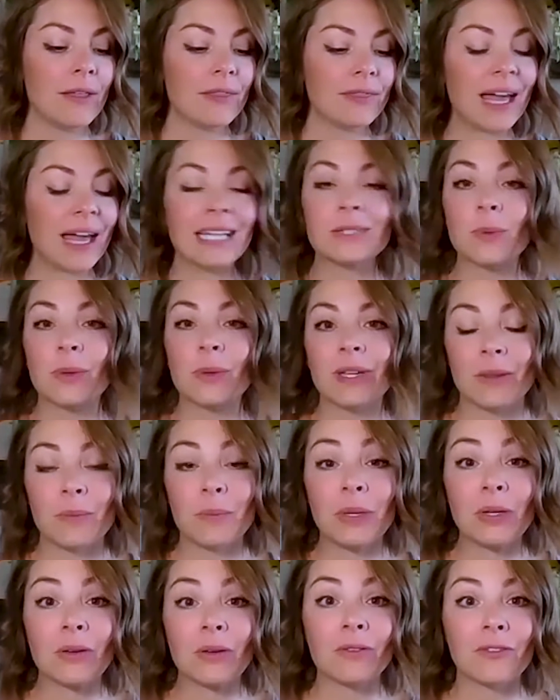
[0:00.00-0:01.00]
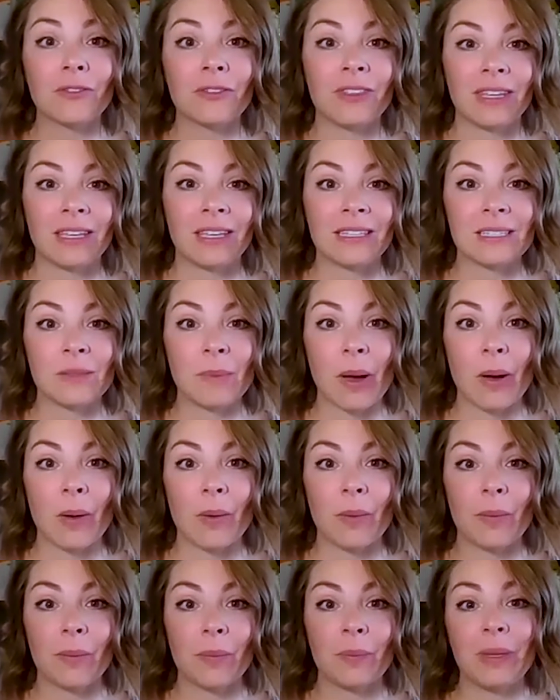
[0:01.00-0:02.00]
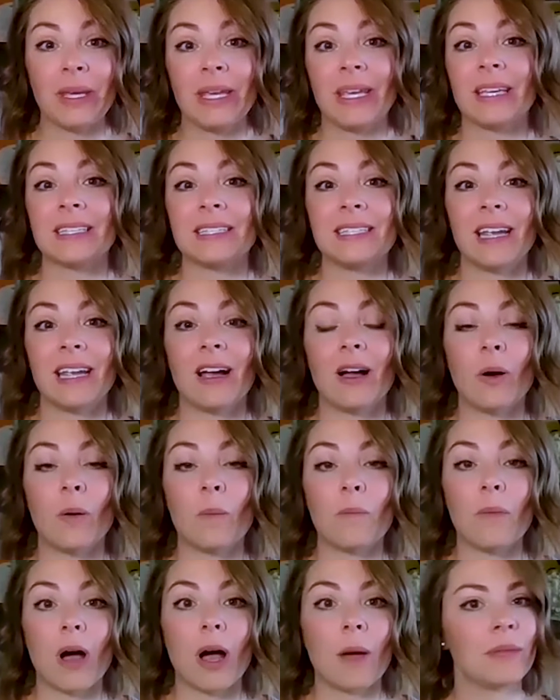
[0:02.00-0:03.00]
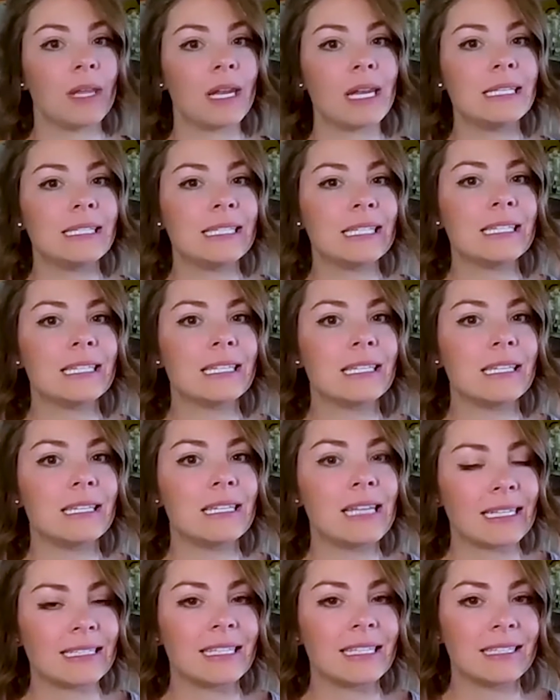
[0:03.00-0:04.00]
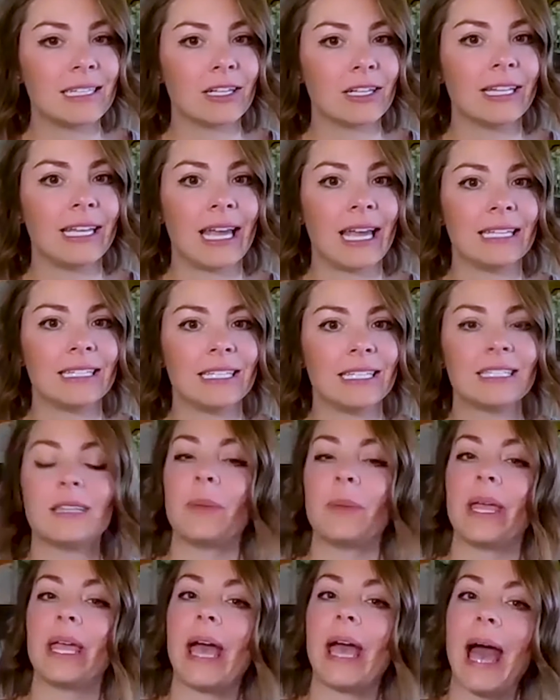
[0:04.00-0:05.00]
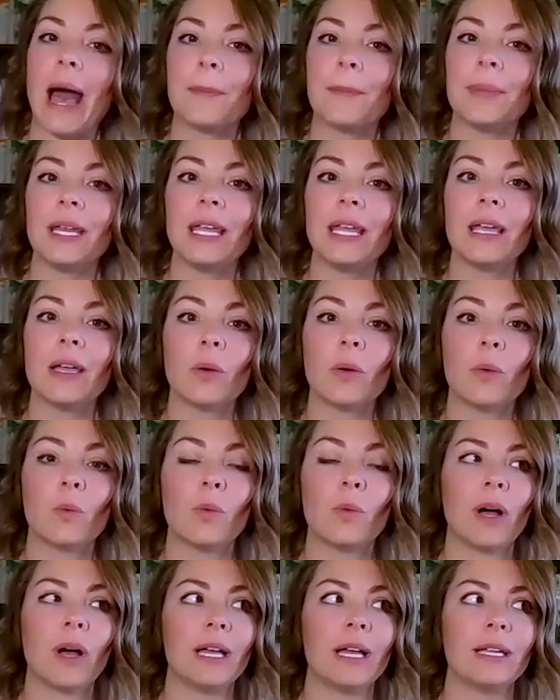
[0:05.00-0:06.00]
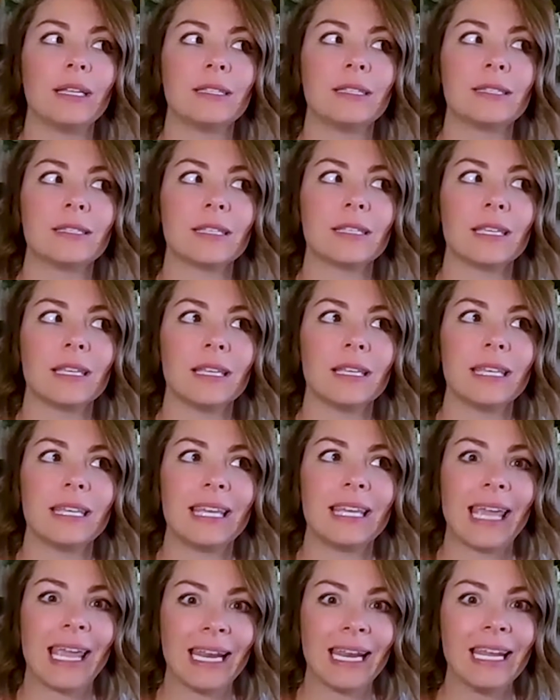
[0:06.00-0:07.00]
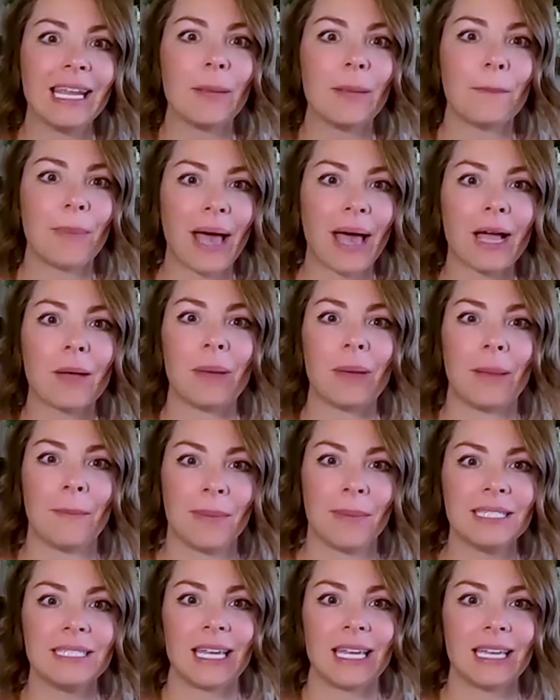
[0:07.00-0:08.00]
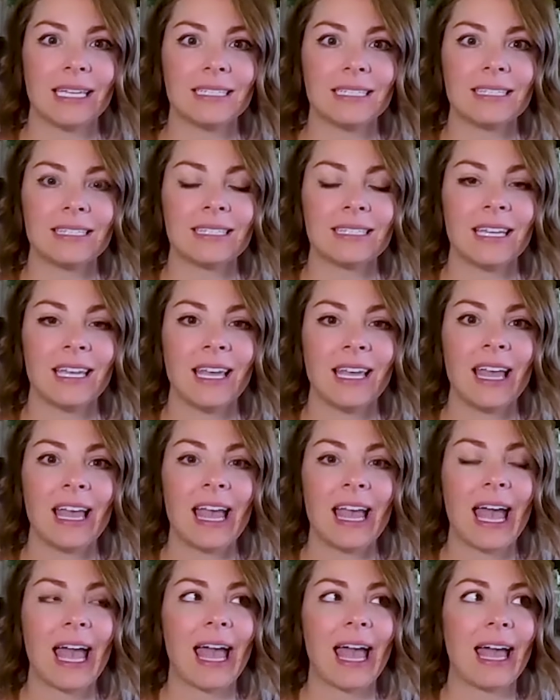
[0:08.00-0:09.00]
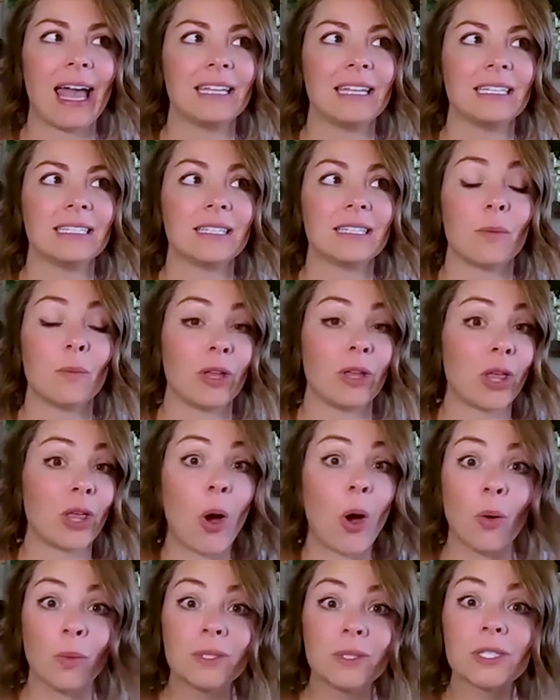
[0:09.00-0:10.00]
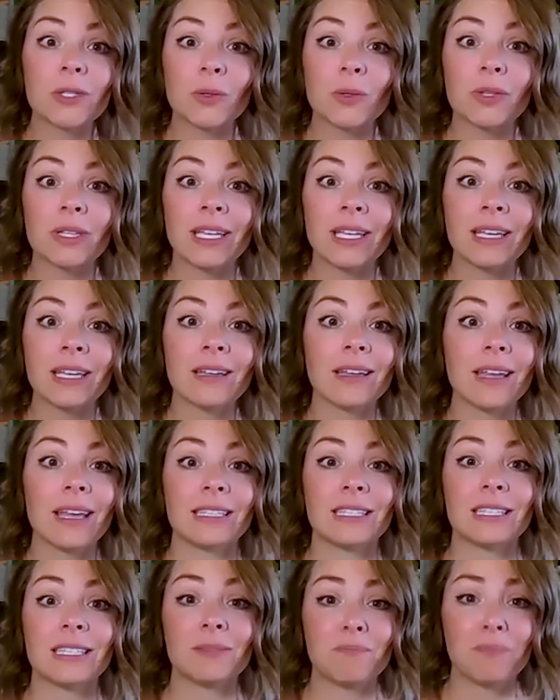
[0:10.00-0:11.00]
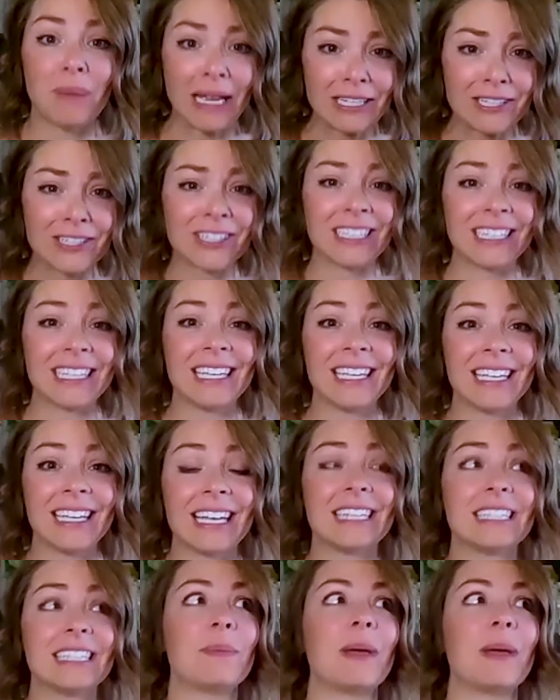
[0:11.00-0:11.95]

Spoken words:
that's one of the beautiful things about being a stay-at-home mom that I didn't necessarily anticipate happening, was gaining back my Mondays. And with homeschooling, especially,